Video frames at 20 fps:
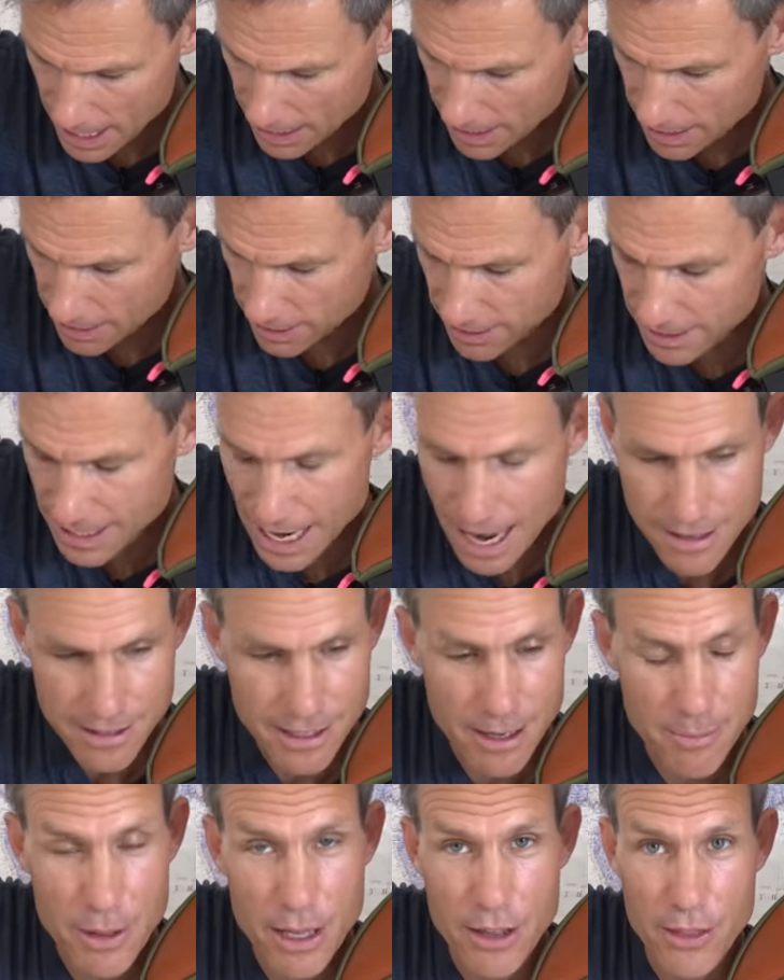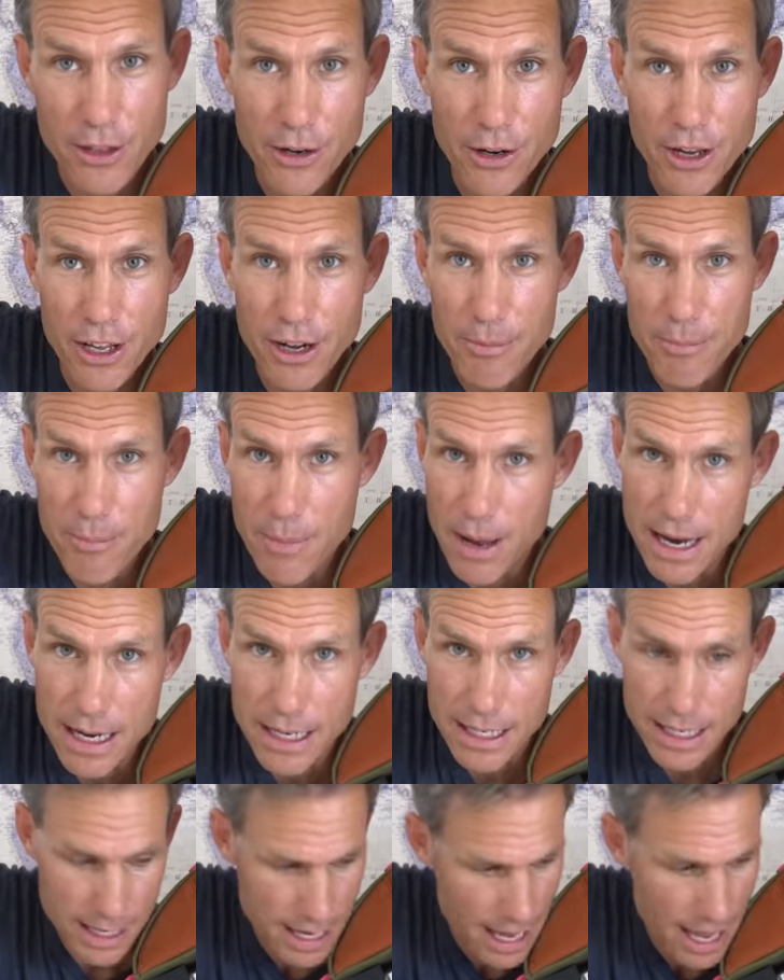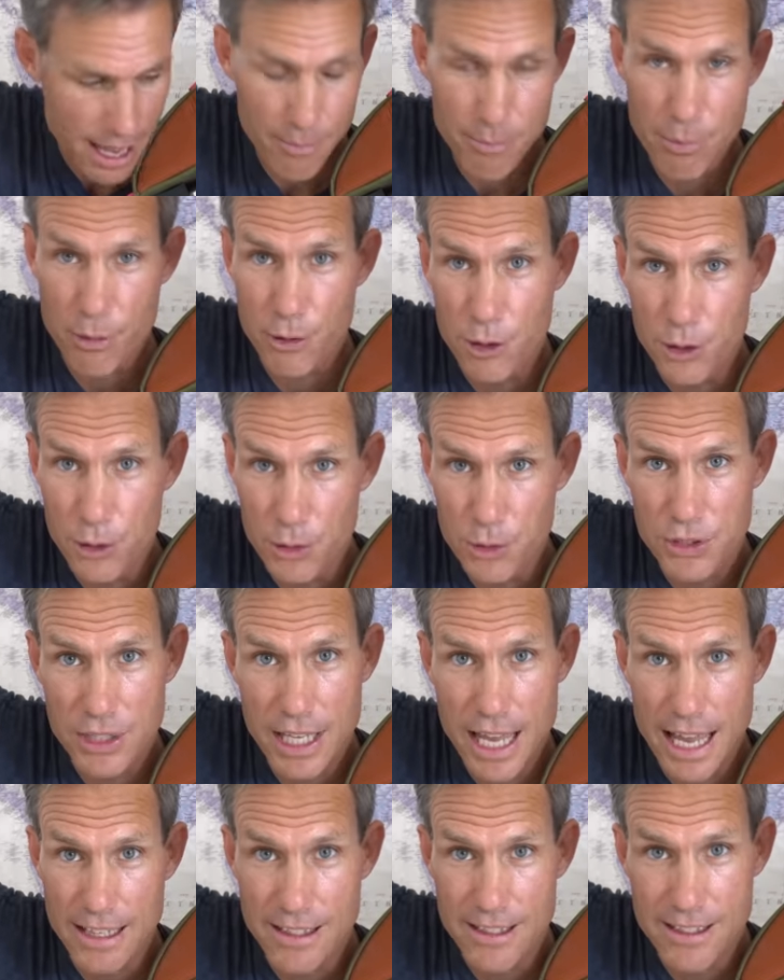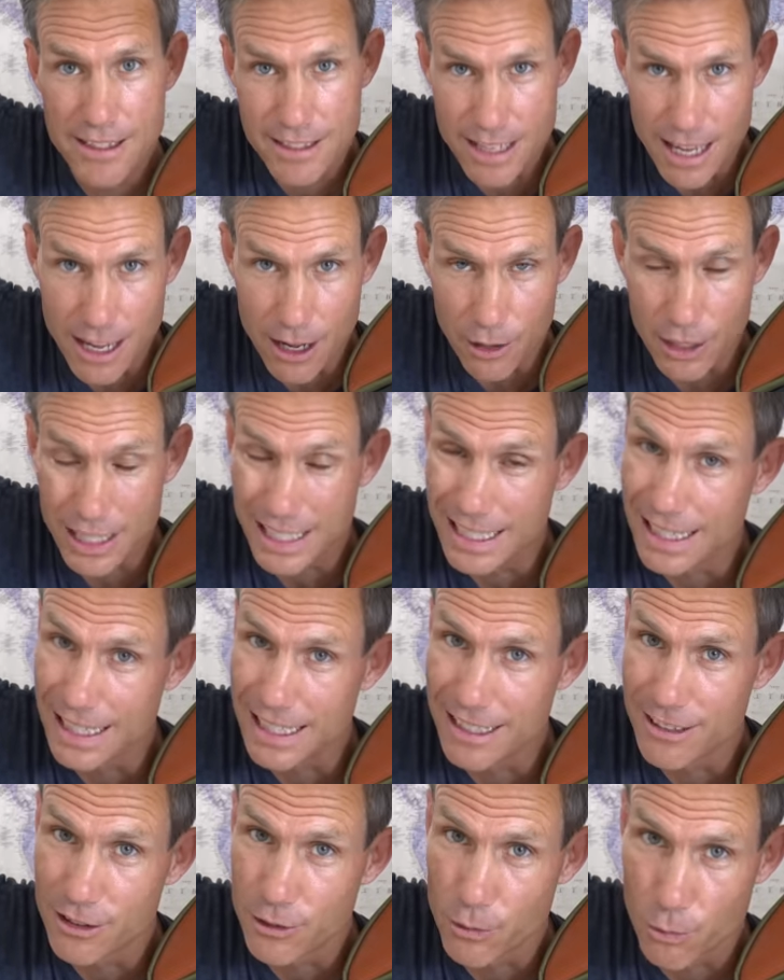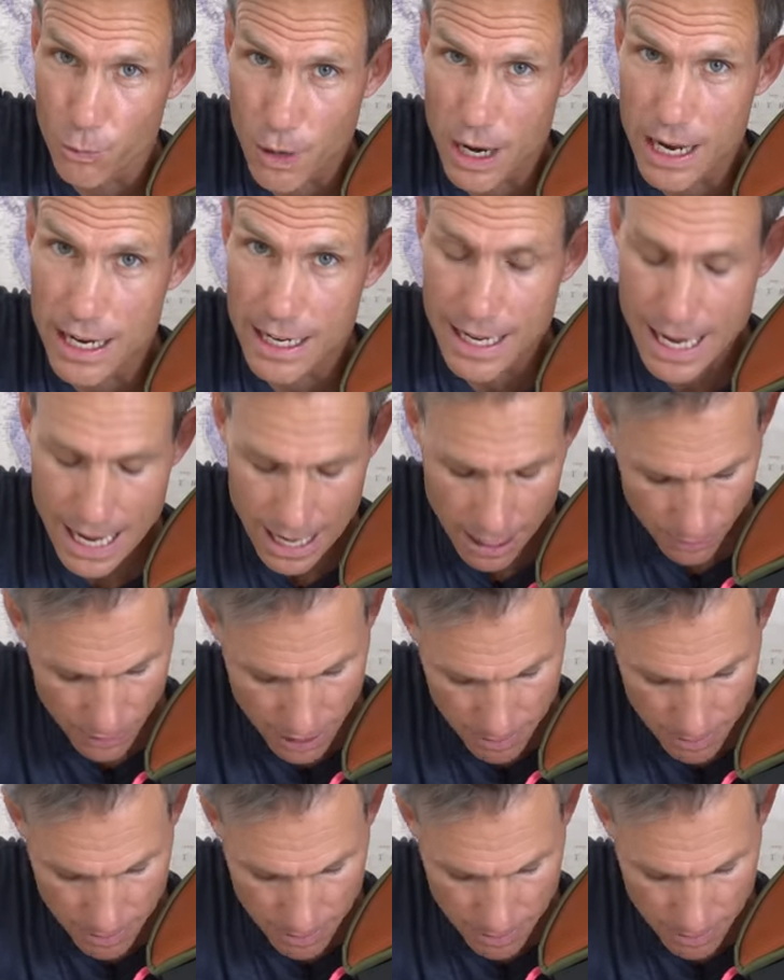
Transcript: this is not something they're going to make and produce and sell, at least right now.